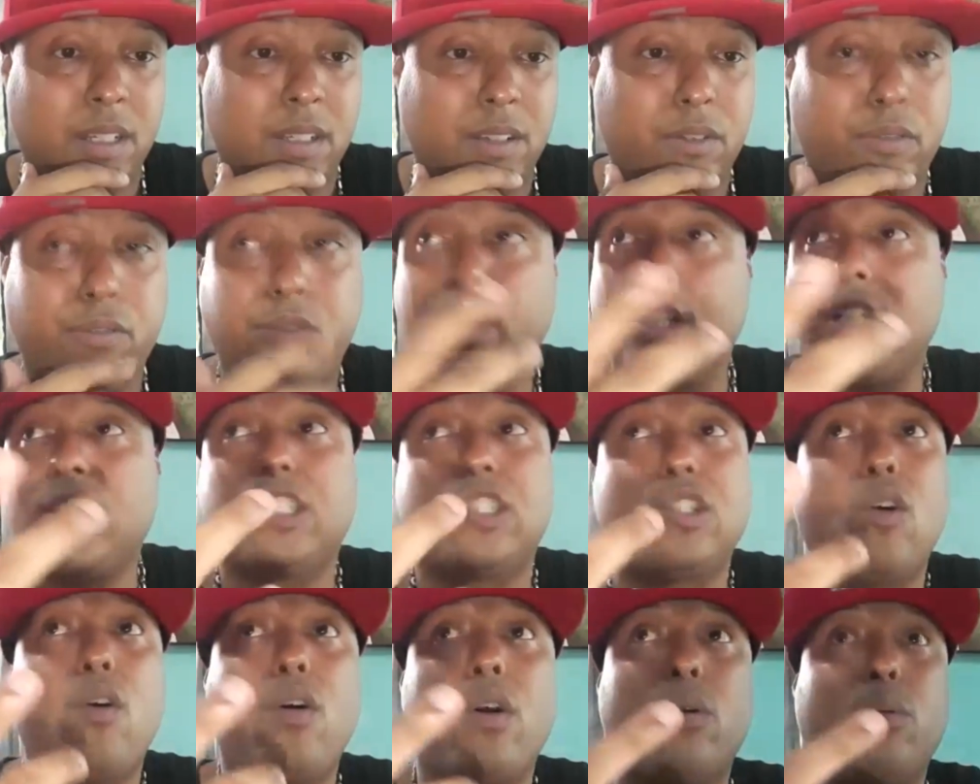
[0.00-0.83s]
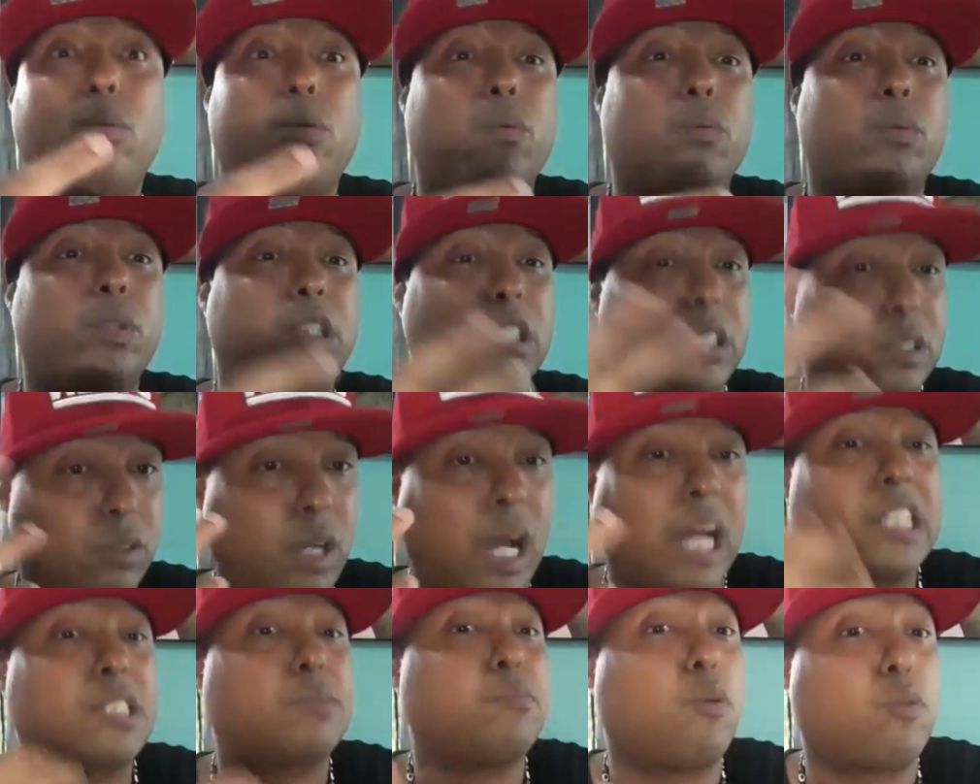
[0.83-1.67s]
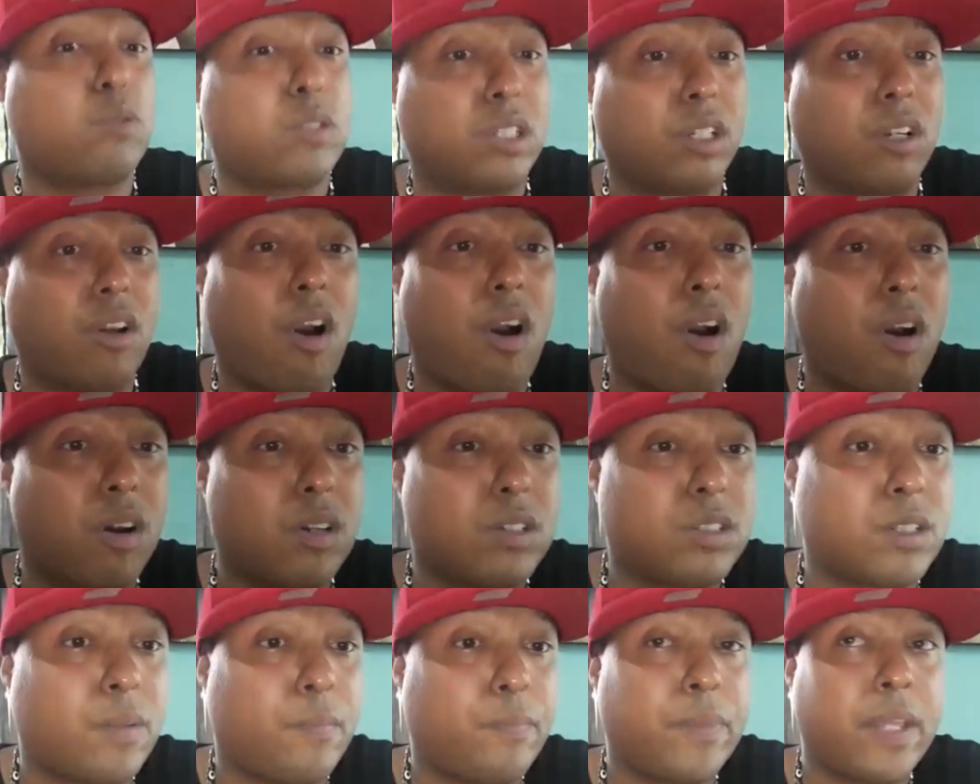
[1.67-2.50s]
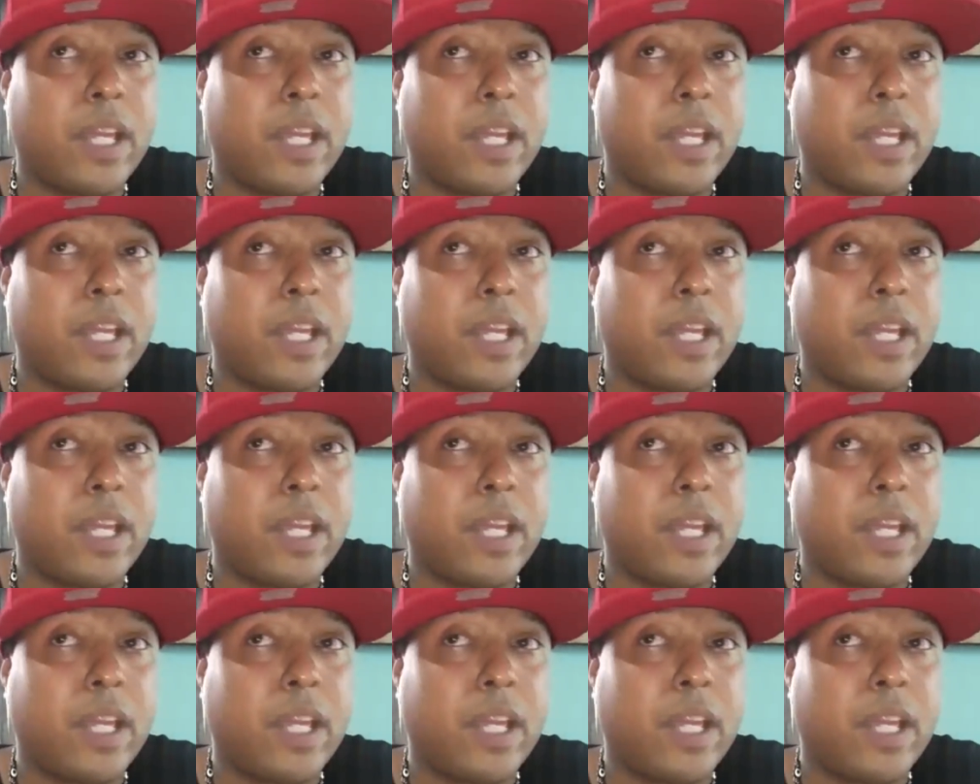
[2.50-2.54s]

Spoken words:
Funny story, I smoked cigars,